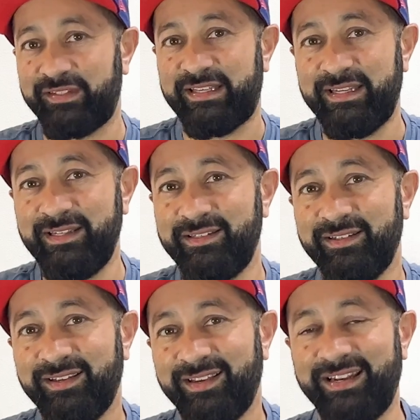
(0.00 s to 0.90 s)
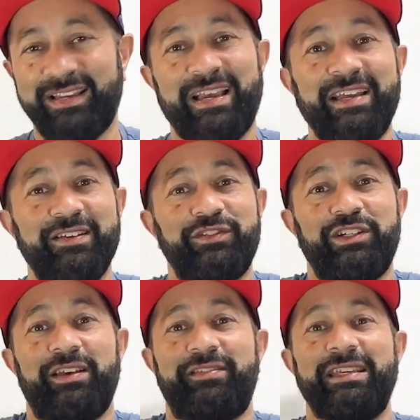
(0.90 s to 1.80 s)
the heat and it kind of
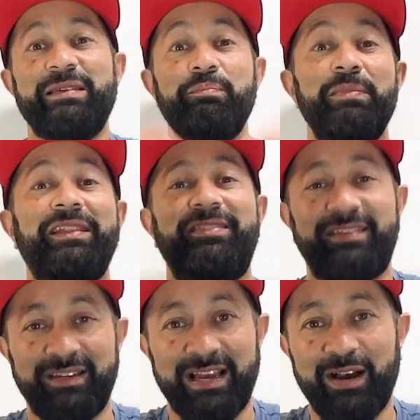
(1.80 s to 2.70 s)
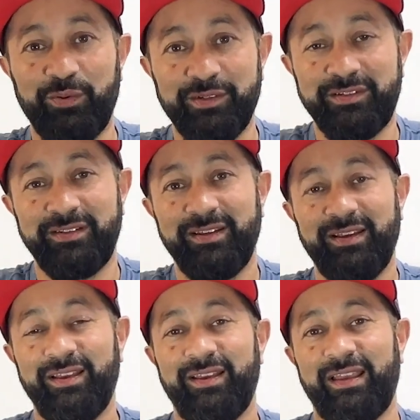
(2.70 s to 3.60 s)
just emits it out,
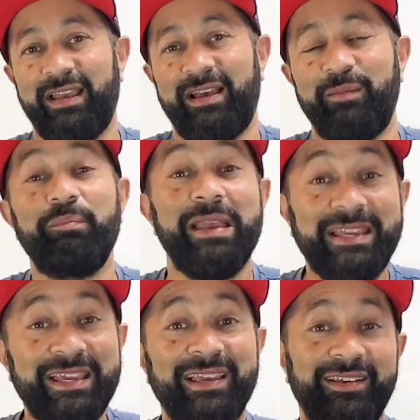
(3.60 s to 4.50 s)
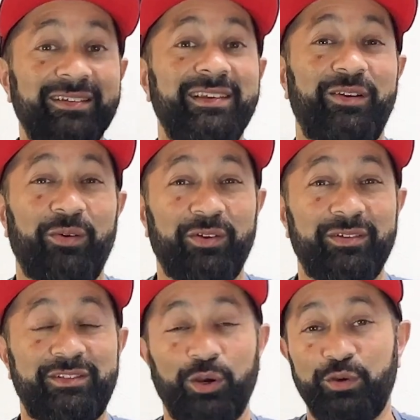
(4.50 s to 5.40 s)
making, you know,
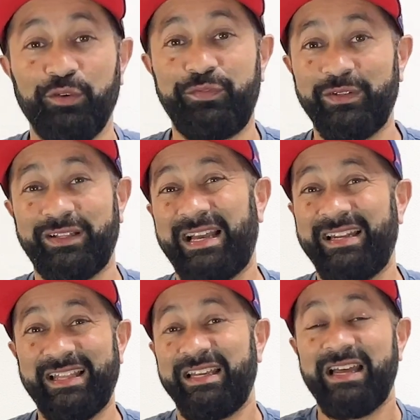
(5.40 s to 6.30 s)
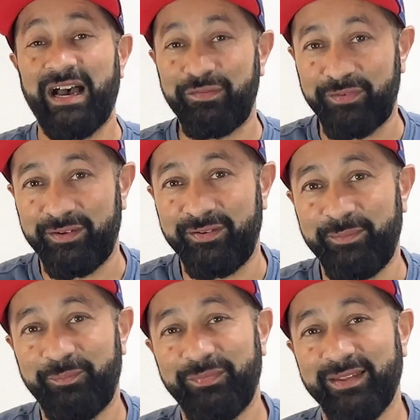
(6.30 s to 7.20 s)
Tokyo feel kind of like an oven.
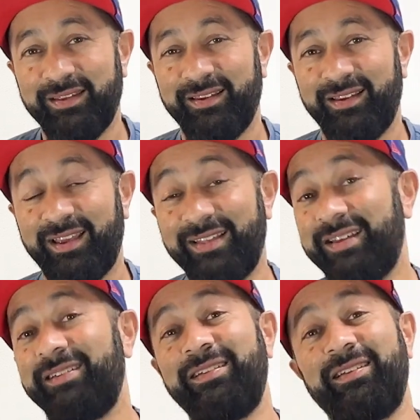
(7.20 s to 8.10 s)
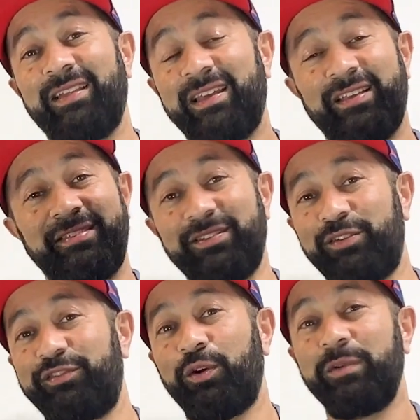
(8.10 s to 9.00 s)
And then, like I said,
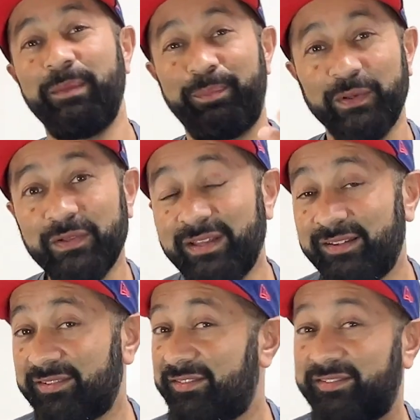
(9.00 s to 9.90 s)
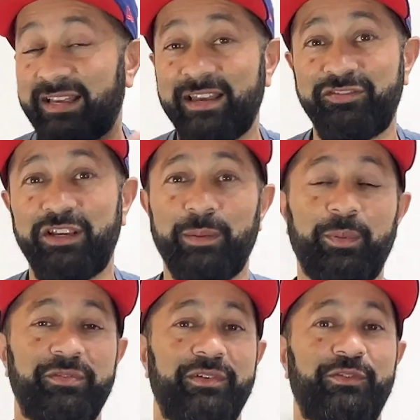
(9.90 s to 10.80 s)
there's so many buildings and
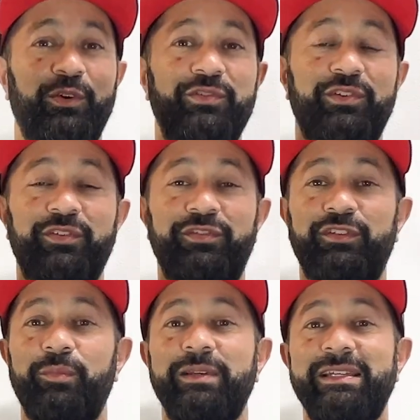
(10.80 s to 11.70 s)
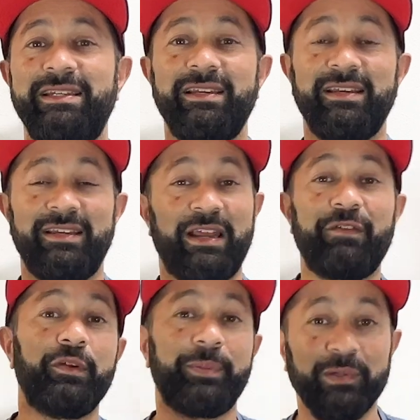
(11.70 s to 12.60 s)
skyscrapers. And of course, there are so many, you know,
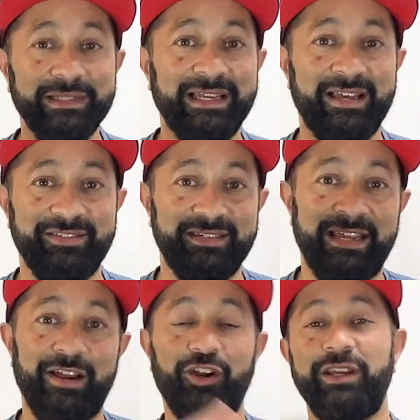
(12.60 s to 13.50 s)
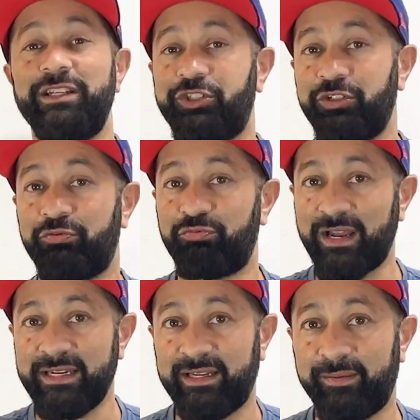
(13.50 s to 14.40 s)
every building has an air conditioner
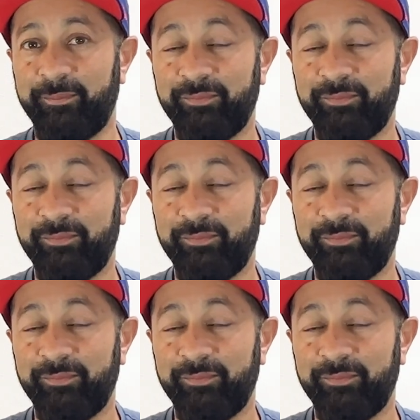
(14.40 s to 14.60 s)
running.